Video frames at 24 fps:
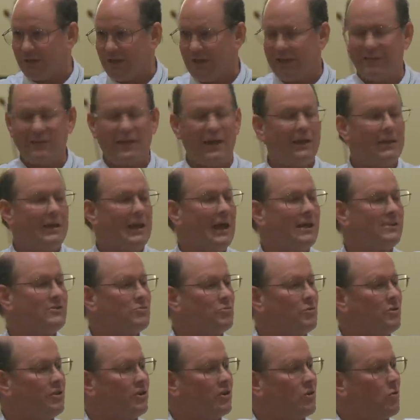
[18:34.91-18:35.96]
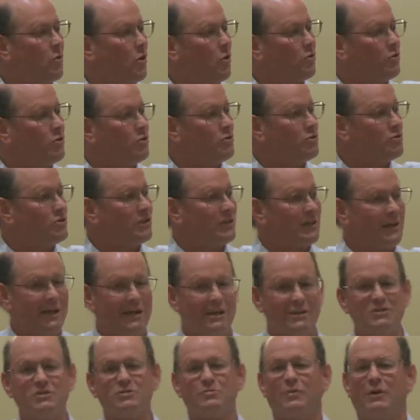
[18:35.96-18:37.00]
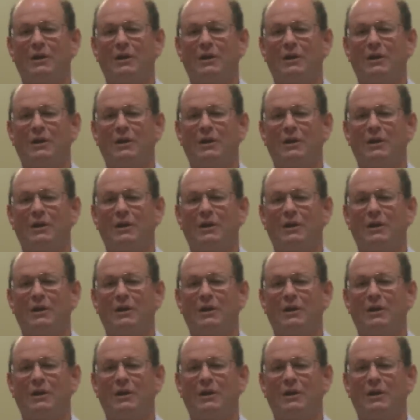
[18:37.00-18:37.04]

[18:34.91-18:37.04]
And then that's where the quote usually ends,